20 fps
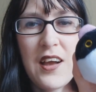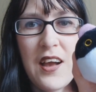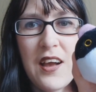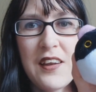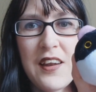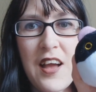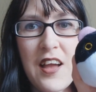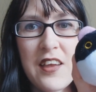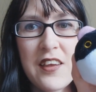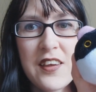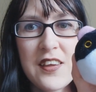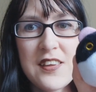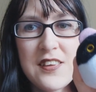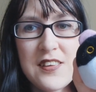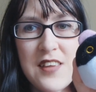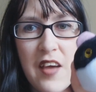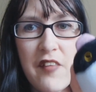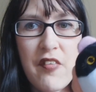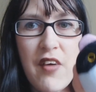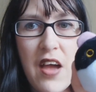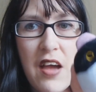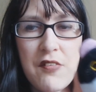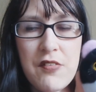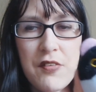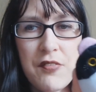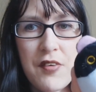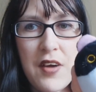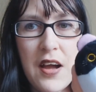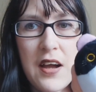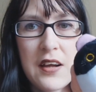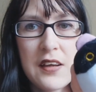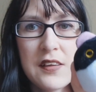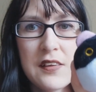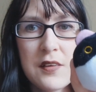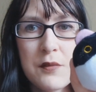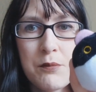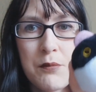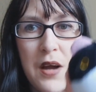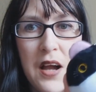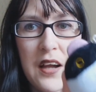and I can never ever find
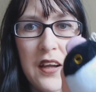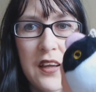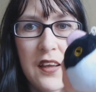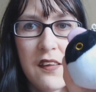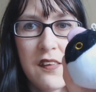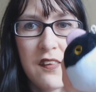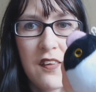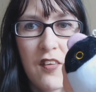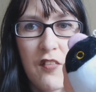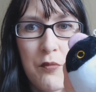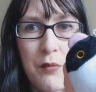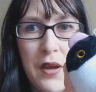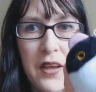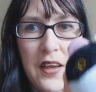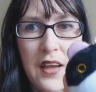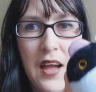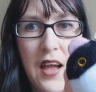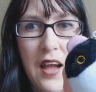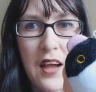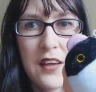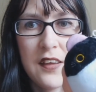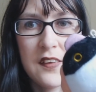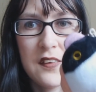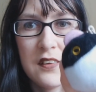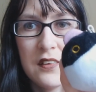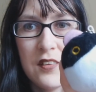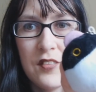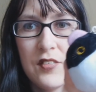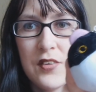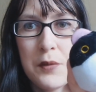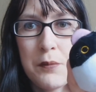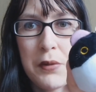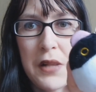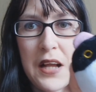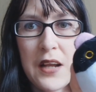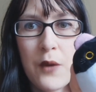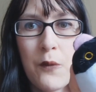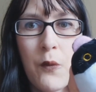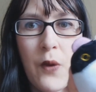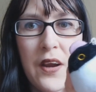markings of my cat. He's a lovely
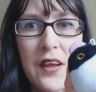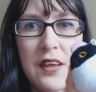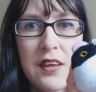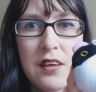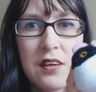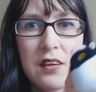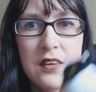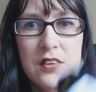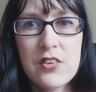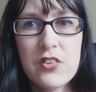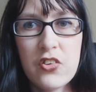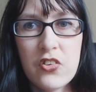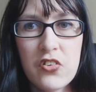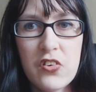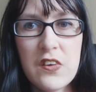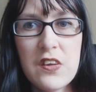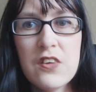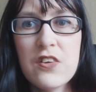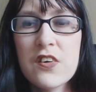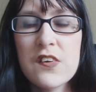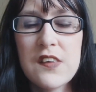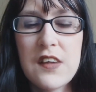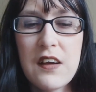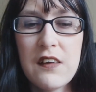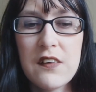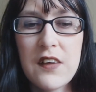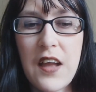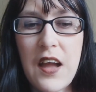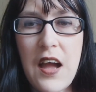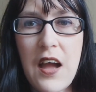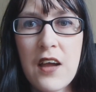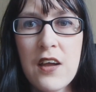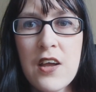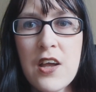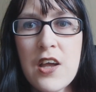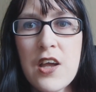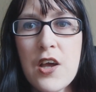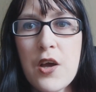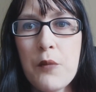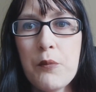black and white tuxedo style cat,
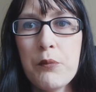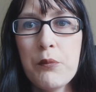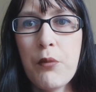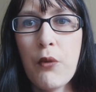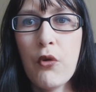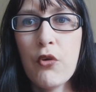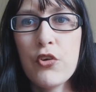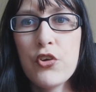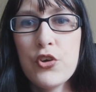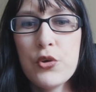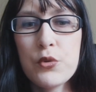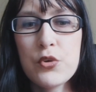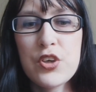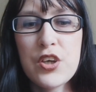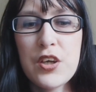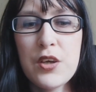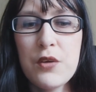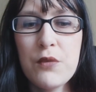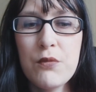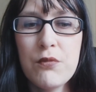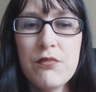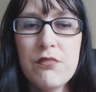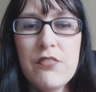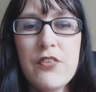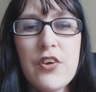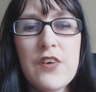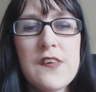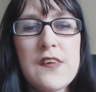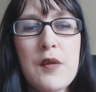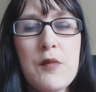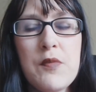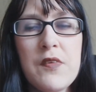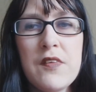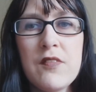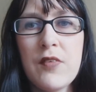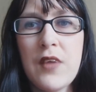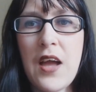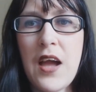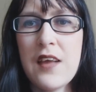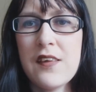but usually those types
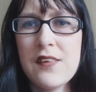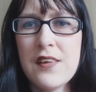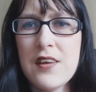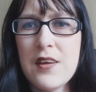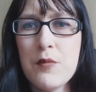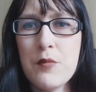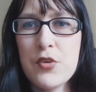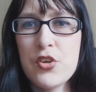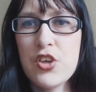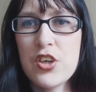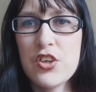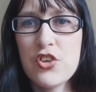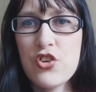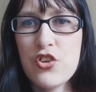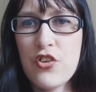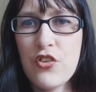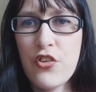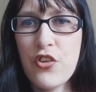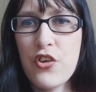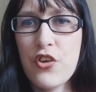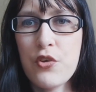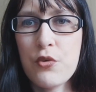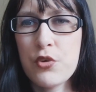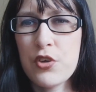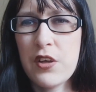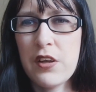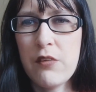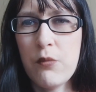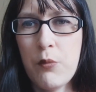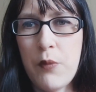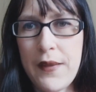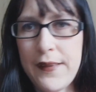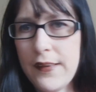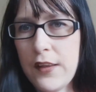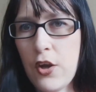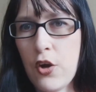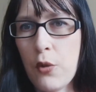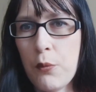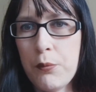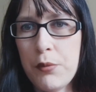of cats in images, they're usually
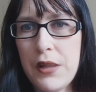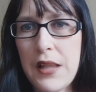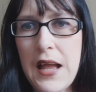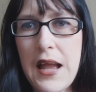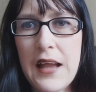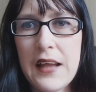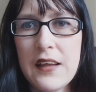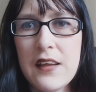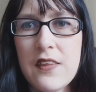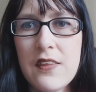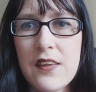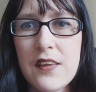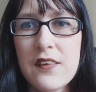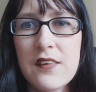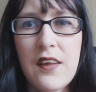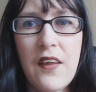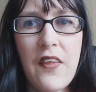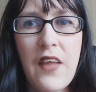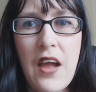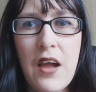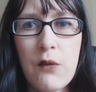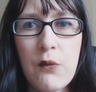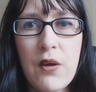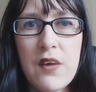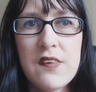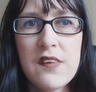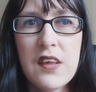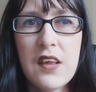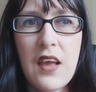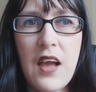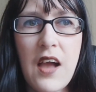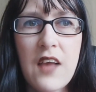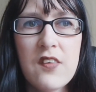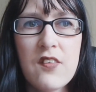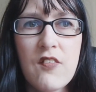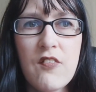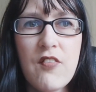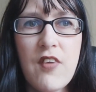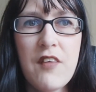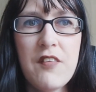mainly all black and things like that, whereas he has
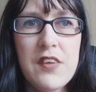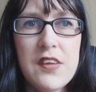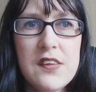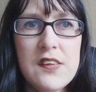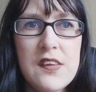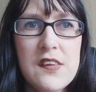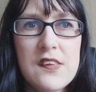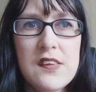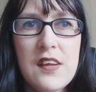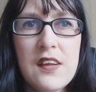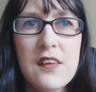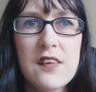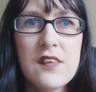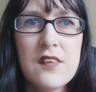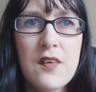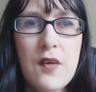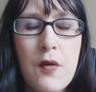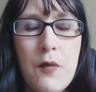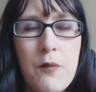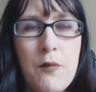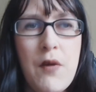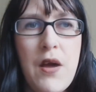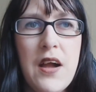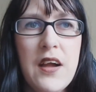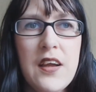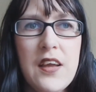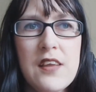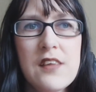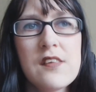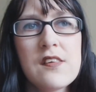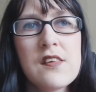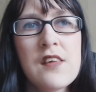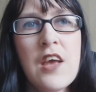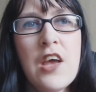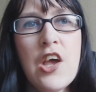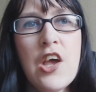very distinct markings.